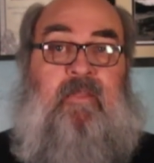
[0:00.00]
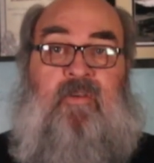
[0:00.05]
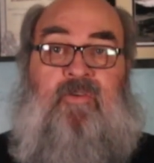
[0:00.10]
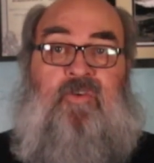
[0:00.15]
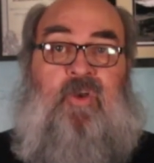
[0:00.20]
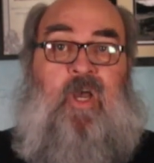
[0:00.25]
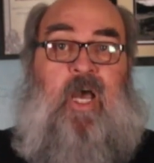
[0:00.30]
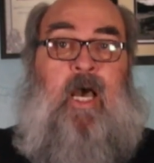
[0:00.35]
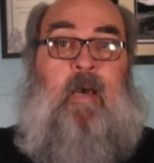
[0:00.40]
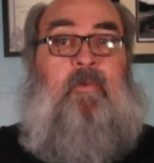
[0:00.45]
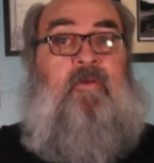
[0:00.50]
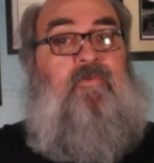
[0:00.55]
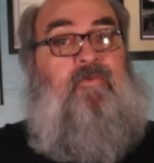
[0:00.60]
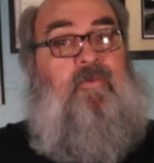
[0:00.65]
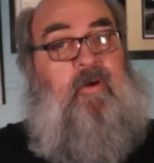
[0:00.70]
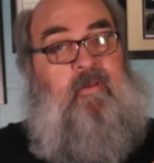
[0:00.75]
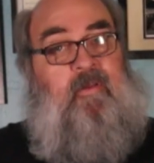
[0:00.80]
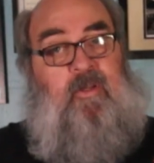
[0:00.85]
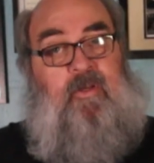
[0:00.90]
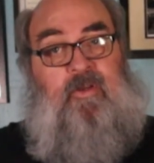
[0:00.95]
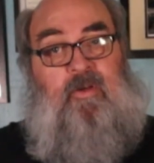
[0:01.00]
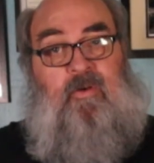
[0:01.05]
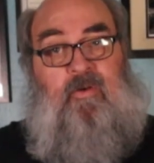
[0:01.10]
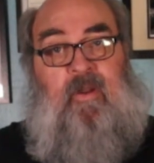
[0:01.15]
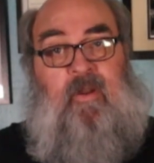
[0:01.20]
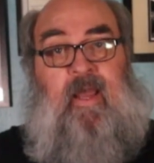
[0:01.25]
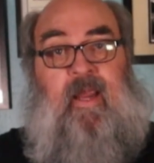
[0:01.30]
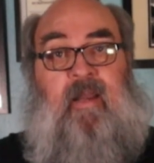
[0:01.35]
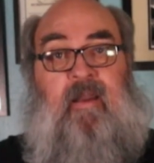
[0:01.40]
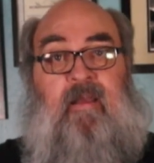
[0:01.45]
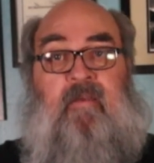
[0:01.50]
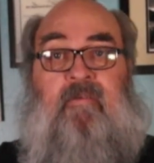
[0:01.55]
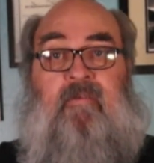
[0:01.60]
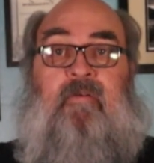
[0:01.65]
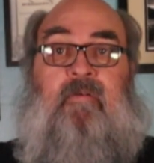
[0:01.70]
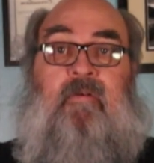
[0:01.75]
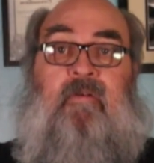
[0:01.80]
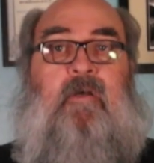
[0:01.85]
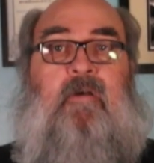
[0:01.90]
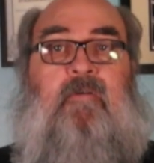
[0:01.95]
the job in front of the two ladies.
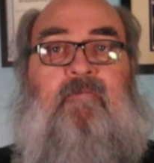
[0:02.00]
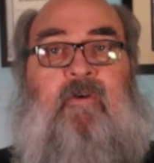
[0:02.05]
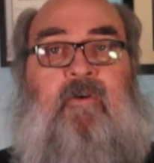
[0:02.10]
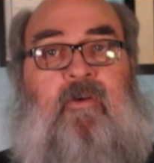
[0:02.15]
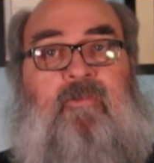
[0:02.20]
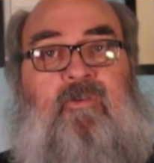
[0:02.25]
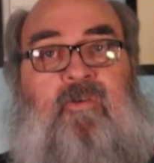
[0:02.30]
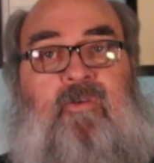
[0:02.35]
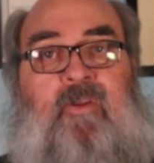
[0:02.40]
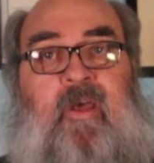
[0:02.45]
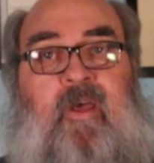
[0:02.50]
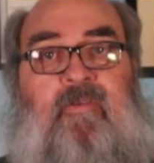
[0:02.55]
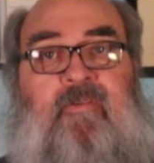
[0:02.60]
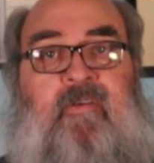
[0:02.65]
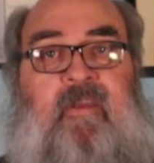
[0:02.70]
Foster tells